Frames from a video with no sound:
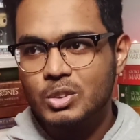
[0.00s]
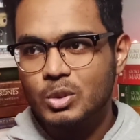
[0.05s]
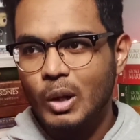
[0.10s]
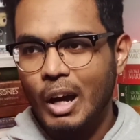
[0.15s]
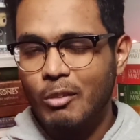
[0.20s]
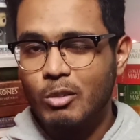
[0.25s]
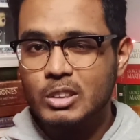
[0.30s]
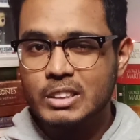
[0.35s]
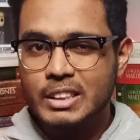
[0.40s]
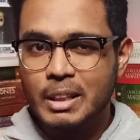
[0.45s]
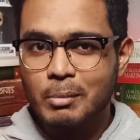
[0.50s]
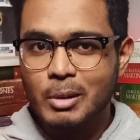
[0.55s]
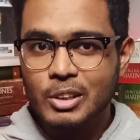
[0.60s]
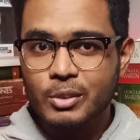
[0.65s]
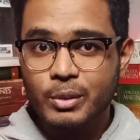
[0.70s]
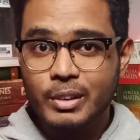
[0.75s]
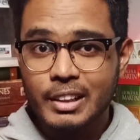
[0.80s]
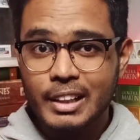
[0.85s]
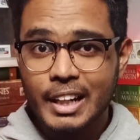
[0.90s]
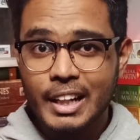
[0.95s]
So I was able
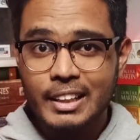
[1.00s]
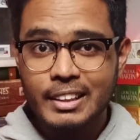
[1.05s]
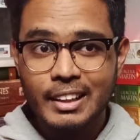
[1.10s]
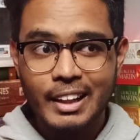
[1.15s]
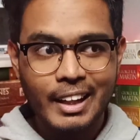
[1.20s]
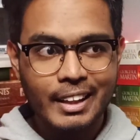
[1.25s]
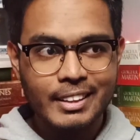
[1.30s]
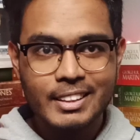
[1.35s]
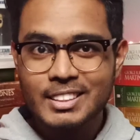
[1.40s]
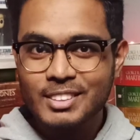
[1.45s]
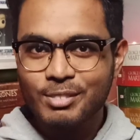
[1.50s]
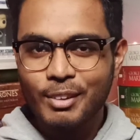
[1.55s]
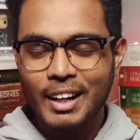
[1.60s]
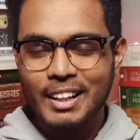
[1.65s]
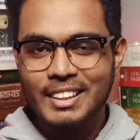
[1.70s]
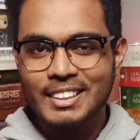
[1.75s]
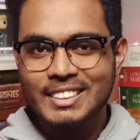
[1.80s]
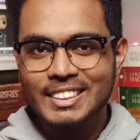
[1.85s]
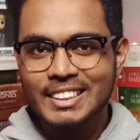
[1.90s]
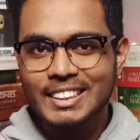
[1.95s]
to relate, and it's
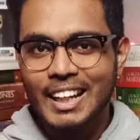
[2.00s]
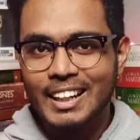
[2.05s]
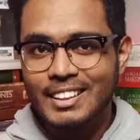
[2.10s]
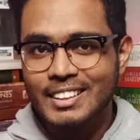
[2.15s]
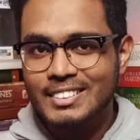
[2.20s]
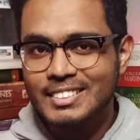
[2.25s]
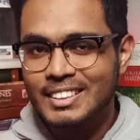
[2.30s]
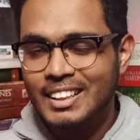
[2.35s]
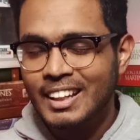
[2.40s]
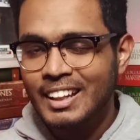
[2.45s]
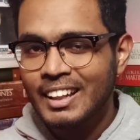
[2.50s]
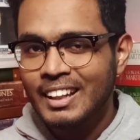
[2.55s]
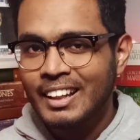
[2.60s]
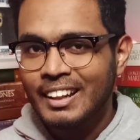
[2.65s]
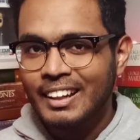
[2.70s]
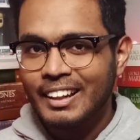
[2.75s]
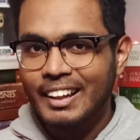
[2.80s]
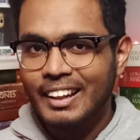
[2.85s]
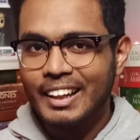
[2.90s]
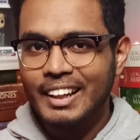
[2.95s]
fantasy. That is
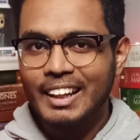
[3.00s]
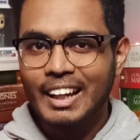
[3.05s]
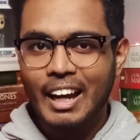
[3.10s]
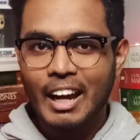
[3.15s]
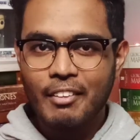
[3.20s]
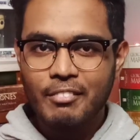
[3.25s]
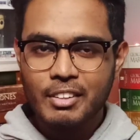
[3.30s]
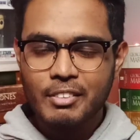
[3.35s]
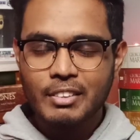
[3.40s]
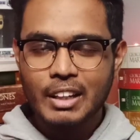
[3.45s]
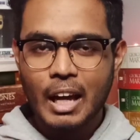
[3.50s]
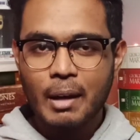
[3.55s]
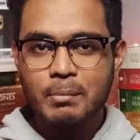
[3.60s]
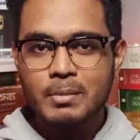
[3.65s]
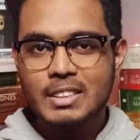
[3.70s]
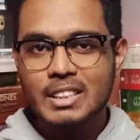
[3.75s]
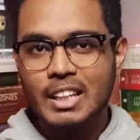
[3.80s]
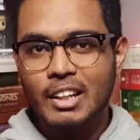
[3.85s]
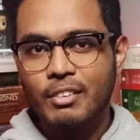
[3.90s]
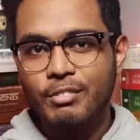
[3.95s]
like, I every
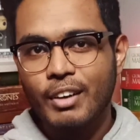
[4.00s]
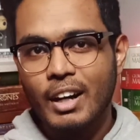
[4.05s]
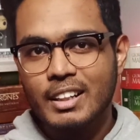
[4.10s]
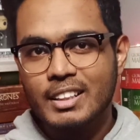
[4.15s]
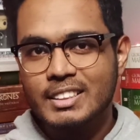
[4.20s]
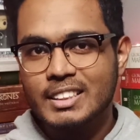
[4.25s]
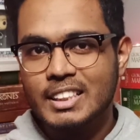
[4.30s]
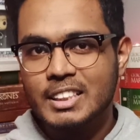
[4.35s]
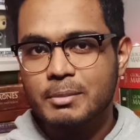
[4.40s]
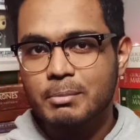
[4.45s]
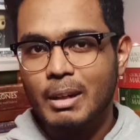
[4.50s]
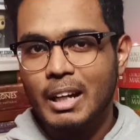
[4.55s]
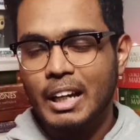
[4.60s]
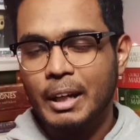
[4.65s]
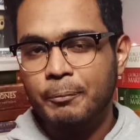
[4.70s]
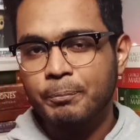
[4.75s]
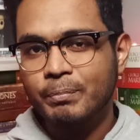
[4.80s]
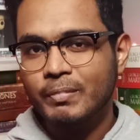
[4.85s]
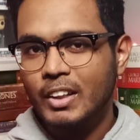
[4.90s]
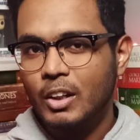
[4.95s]
time say fantasy is
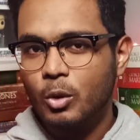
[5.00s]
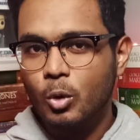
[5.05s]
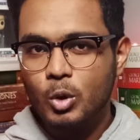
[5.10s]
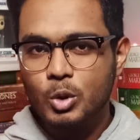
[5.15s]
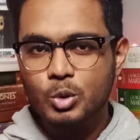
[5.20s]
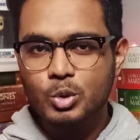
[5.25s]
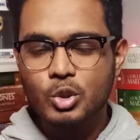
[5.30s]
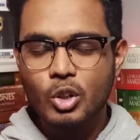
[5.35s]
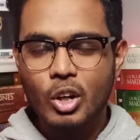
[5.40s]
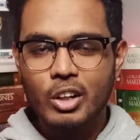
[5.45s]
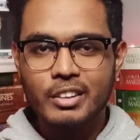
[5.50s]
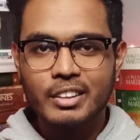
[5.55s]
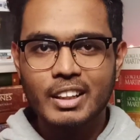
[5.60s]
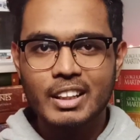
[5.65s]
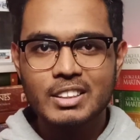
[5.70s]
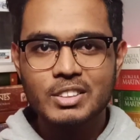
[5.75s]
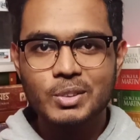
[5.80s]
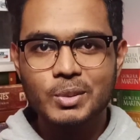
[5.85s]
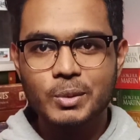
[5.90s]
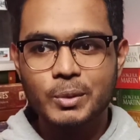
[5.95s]
my go-to
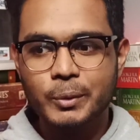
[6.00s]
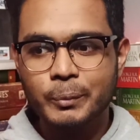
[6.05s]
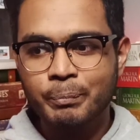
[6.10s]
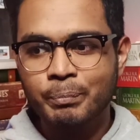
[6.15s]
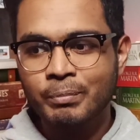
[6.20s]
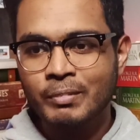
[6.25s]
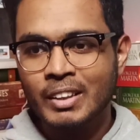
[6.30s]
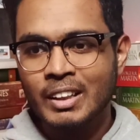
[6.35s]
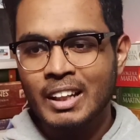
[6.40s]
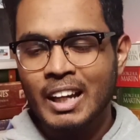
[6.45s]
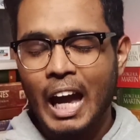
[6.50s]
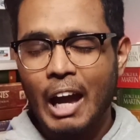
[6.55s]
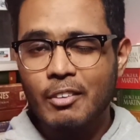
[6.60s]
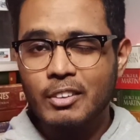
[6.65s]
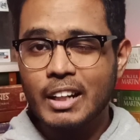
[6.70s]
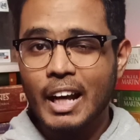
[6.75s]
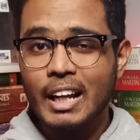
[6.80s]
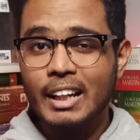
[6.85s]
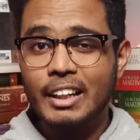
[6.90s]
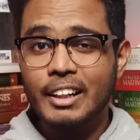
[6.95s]
genre, so I
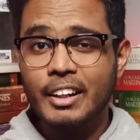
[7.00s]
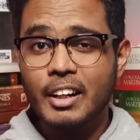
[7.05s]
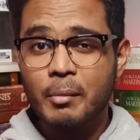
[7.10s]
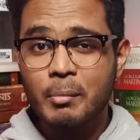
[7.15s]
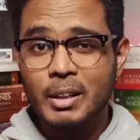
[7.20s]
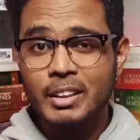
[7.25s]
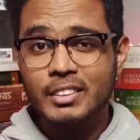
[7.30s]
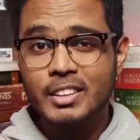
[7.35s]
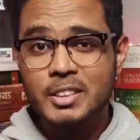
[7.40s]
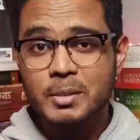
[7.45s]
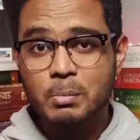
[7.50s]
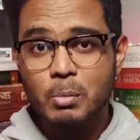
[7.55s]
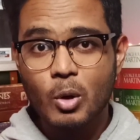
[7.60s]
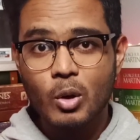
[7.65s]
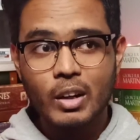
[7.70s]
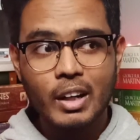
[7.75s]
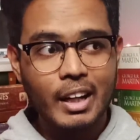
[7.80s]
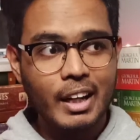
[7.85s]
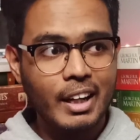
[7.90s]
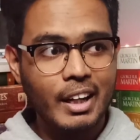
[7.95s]
would highly recommend this
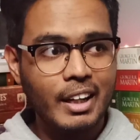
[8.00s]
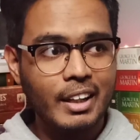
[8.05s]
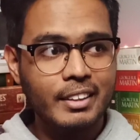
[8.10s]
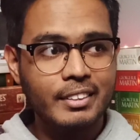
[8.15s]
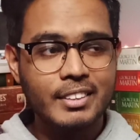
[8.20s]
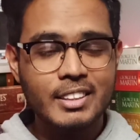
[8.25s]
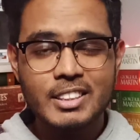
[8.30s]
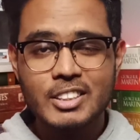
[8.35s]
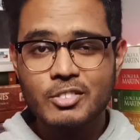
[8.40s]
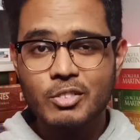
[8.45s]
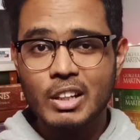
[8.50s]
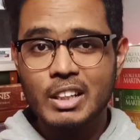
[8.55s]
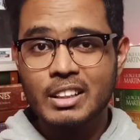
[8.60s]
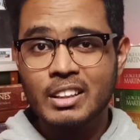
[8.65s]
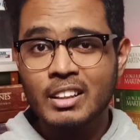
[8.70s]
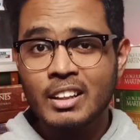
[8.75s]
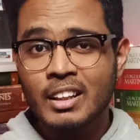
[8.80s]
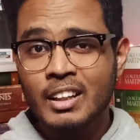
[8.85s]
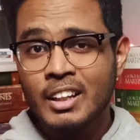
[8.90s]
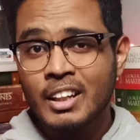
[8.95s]
book, and this
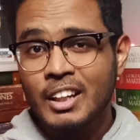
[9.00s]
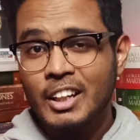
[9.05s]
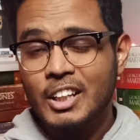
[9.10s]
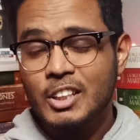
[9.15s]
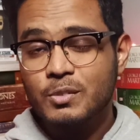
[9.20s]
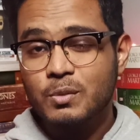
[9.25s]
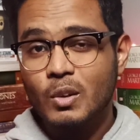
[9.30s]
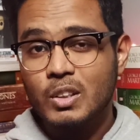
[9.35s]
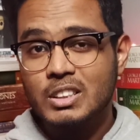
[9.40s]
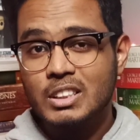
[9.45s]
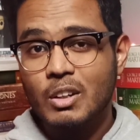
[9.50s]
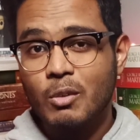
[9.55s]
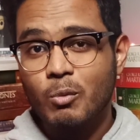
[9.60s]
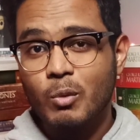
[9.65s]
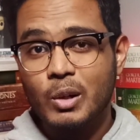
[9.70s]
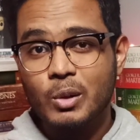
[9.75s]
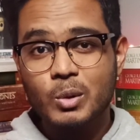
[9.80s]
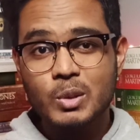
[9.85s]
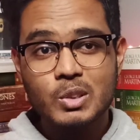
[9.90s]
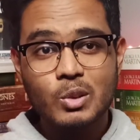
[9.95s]
one is for
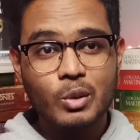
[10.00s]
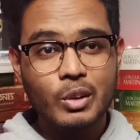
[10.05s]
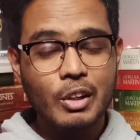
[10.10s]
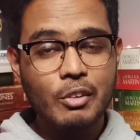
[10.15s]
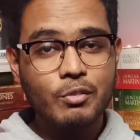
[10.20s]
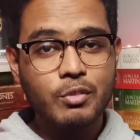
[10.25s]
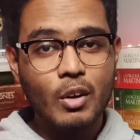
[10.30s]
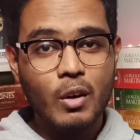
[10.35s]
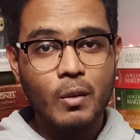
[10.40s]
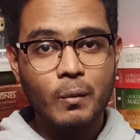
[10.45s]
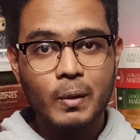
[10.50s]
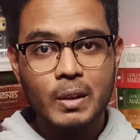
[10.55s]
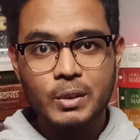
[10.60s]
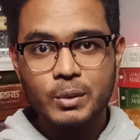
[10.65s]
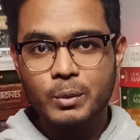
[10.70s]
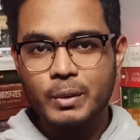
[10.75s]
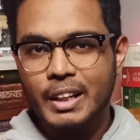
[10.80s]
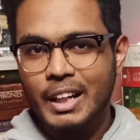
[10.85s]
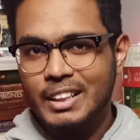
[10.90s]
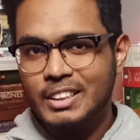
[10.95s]
someone who is looking forward
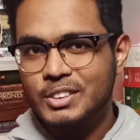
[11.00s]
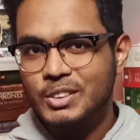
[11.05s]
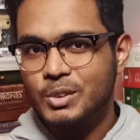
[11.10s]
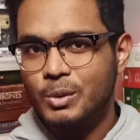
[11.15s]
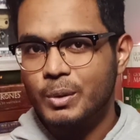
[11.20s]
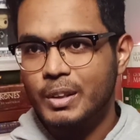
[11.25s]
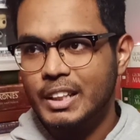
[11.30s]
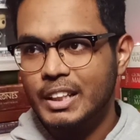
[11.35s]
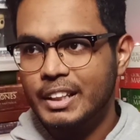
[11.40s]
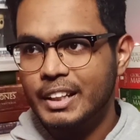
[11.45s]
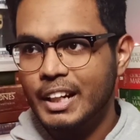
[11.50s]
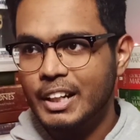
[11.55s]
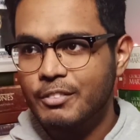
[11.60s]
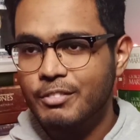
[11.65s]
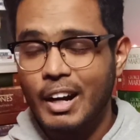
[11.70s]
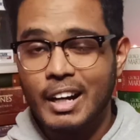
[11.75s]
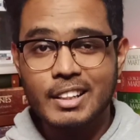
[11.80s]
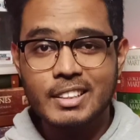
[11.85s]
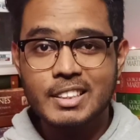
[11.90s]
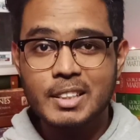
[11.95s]
to great story, great
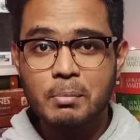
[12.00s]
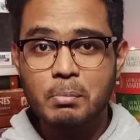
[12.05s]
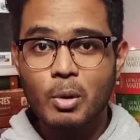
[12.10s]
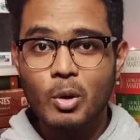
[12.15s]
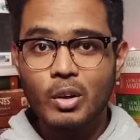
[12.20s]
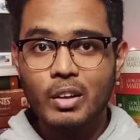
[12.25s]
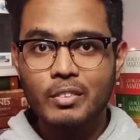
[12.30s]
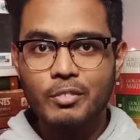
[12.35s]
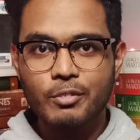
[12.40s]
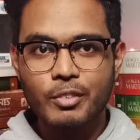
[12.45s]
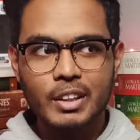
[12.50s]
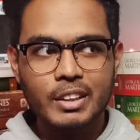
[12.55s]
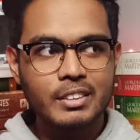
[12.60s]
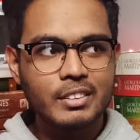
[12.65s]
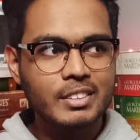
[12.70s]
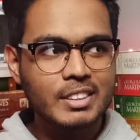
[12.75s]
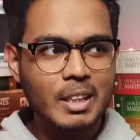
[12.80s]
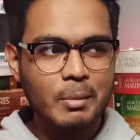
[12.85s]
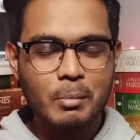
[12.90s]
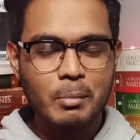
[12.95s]
fantasy book with
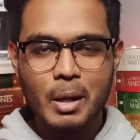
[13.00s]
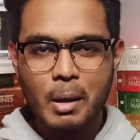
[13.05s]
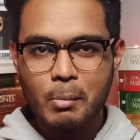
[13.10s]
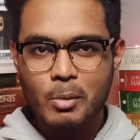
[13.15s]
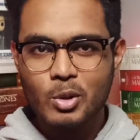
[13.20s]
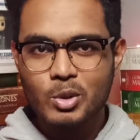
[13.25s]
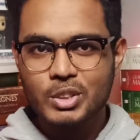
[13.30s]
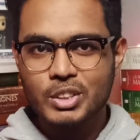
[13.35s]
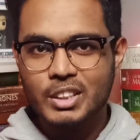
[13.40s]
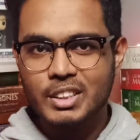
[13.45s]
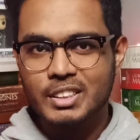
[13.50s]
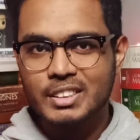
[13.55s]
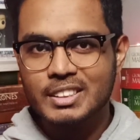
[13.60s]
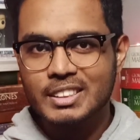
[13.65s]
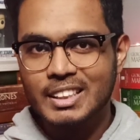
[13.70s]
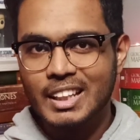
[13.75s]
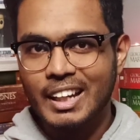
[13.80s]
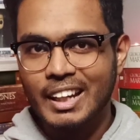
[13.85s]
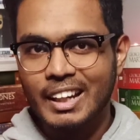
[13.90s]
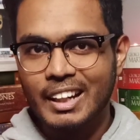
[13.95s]
some
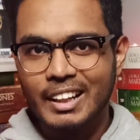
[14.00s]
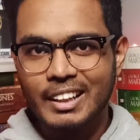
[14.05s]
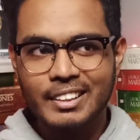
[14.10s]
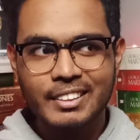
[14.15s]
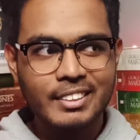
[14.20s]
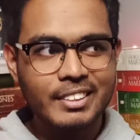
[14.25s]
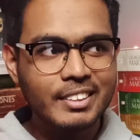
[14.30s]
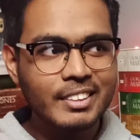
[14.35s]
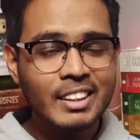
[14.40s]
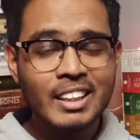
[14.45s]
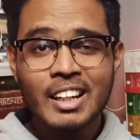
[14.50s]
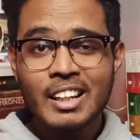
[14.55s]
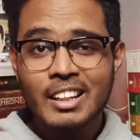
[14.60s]
emotions and